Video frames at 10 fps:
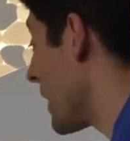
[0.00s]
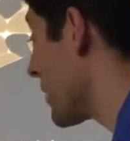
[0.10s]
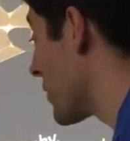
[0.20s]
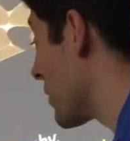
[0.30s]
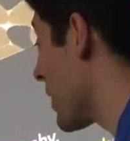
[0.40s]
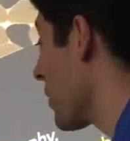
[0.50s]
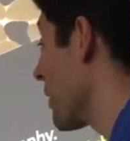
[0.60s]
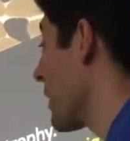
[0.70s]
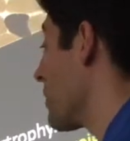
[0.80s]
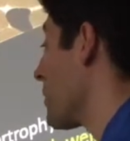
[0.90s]

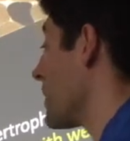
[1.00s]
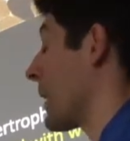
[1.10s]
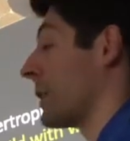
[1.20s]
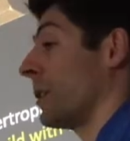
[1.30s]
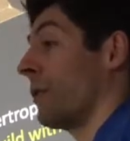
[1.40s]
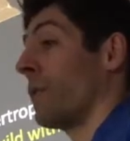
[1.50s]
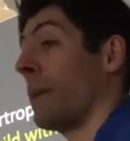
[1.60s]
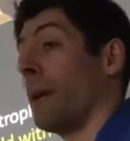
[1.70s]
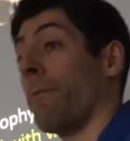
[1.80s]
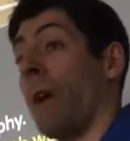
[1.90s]
necessarily going to protect you from
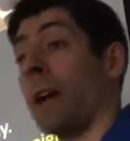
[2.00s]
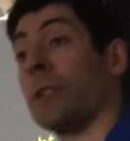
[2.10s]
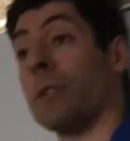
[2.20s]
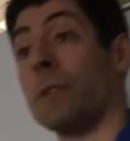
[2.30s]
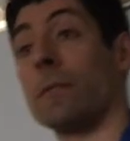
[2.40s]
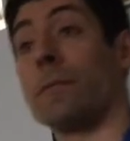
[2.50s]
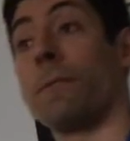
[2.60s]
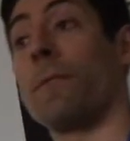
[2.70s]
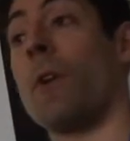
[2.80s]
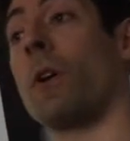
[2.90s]
a hip fracture, from
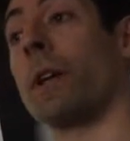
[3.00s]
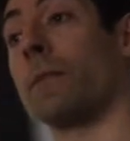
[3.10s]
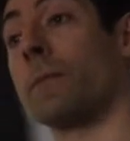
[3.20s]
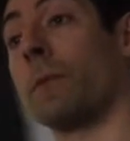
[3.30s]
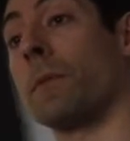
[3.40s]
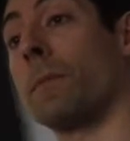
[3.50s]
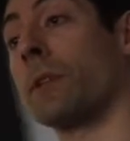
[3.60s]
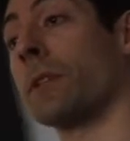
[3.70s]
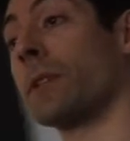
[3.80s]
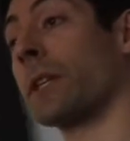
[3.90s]
falling, from some of the
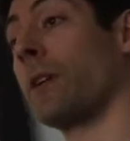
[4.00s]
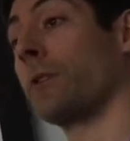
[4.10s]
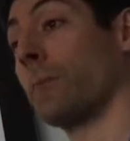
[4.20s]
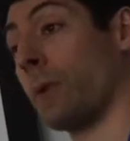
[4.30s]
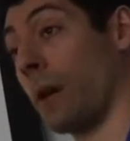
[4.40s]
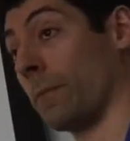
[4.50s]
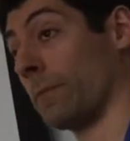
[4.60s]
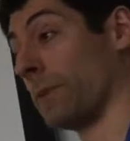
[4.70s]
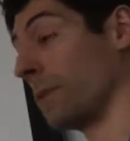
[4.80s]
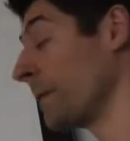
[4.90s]
musculoskeletal
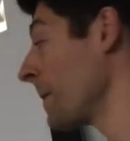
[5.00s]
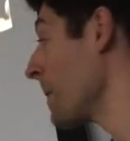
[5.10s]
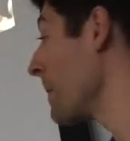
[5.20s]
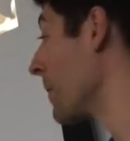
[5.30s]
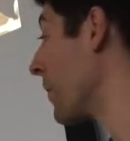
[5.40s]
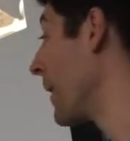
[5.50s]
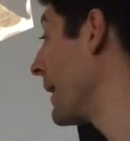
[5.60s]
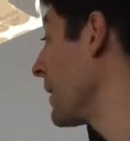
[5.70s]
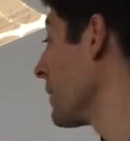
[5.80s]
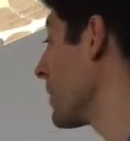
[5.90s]
problems, all right?
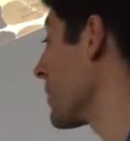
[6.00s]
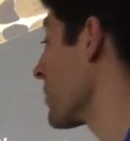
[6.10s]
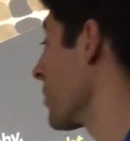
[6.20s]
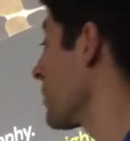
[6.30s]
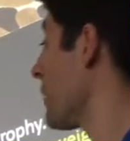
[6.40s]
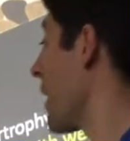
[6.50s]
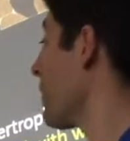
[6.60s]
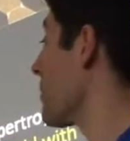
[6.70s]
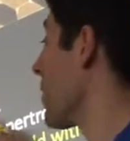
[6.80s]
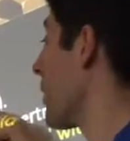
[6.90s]
Because those
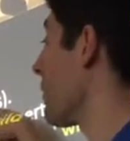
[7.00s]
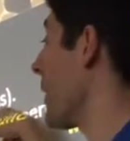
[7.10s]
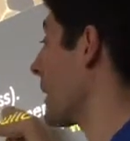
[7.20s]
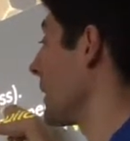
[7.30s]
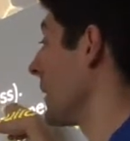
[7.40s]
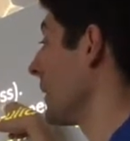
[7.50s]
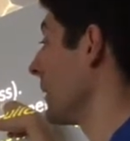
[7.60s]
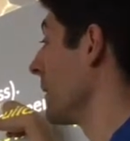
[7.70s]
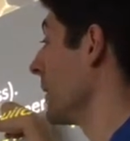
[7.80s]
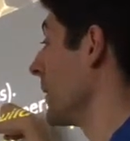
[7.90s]
fibers aren't affected.
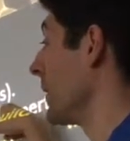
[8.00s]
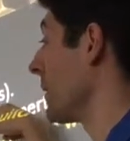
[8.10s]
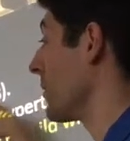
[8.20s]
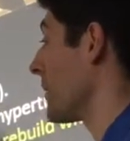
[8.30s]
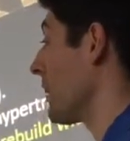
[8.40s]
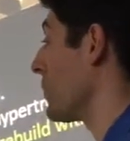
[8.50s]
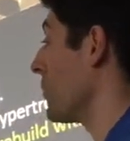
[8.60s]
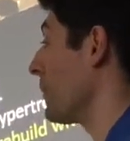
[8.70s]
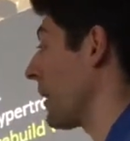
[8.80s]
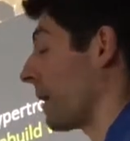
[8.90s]
It's the type
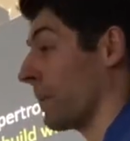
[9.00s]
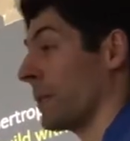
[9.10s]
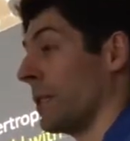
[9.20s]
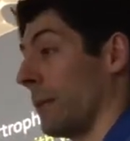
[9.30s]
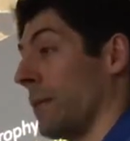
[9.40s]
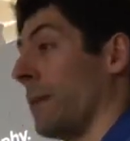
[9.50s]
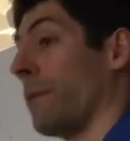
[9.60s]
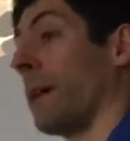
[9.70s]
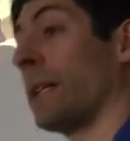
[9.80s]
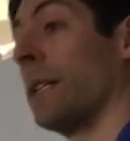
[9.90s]
2 fibers that seem to be
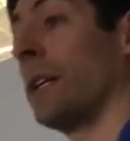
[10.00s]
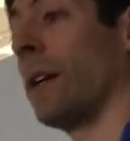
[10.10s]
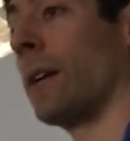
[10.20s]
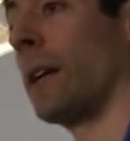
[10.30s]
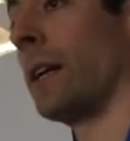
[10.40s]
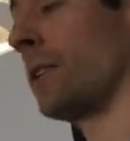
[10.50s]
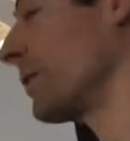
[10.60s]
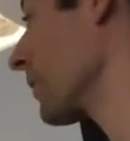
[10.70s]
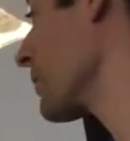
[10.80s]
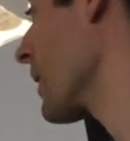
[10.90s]
affected here. And it looks